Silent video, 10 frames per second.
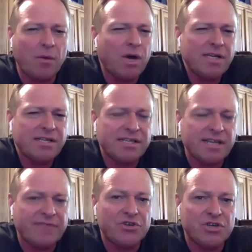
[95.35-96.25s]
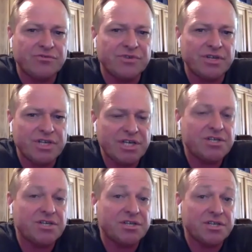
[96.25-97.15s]
Why is it safe for children and
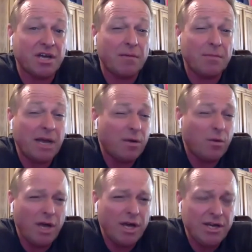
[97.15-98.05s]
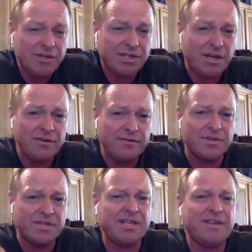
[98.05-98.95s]
teachers to go back? Why are you so
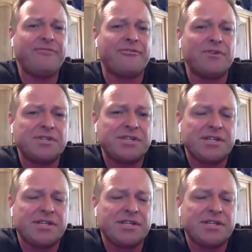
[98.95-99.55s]
vociferous